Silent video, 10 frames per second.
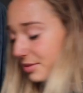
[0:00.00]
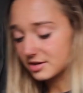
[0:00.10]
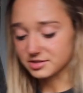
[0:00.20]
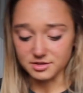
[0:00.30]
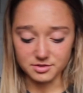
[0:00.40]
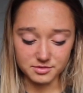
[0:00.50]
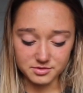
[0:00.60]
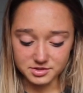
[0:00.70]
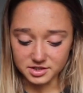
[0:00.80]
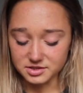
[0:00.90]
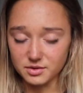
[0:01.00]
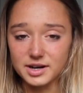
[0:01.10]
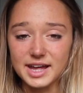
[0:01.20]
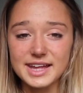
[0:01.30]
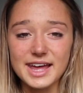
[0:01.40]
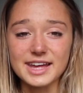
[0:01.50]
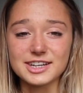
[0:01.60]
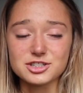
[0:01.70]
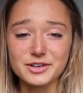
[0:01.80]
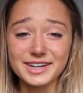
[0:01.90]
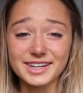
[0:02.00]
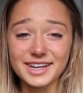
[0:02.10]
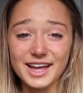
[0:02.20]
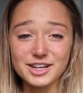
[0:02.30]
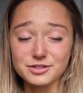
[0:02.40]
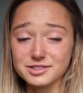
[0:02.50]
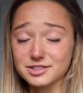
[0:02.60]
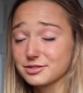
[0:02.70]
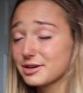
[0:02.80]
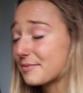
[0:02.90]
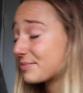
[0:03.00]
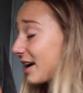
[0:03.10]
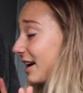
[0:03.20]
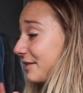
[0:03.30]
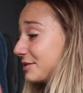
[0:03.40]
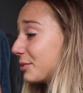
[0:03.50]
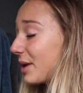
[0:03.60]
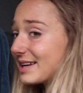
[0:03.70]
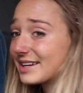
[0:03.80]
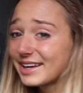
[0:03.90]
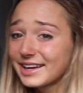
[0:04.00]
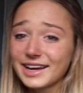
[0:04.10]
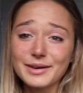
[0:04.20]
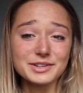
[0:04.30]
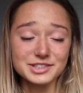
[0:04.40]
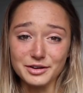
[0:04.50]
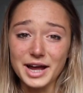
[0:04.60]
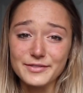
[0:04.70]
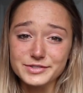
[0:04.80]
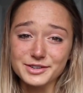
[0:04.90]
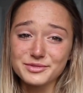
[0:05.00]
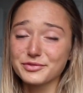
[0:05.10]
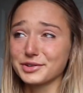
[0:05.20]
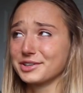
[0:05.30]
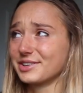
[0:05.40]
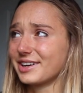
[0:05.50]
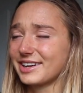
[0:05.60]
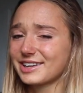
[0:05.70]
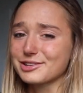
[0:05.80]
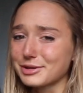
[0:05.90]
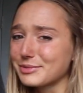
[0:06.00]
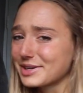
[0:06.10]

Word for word: person who does not let a trainee hairdresser do it. I have to wait, which I have done for like three